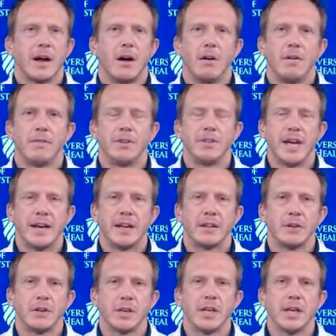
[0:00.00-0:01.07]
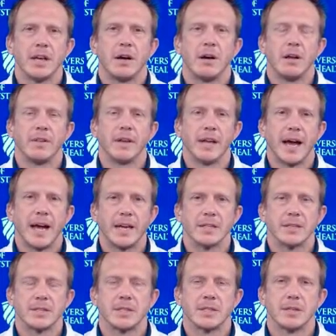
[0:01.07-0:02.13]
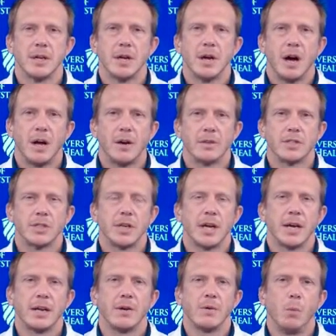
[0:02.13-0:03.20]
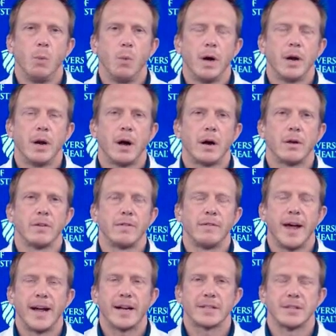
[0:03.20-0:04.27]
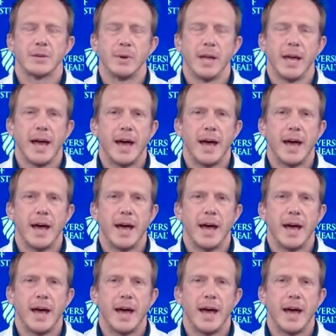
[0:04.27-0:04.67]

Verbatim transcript: at all the data, looking at all the guidance, understanding what are the facts that we